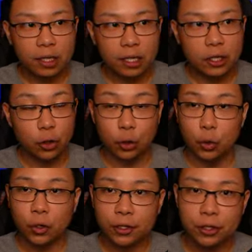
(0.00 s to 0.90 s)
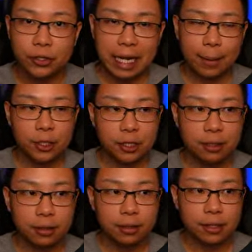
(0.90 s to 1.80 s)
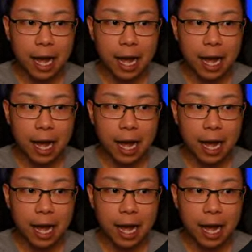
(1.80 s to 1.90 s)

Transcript: your nukers, your damage dealers,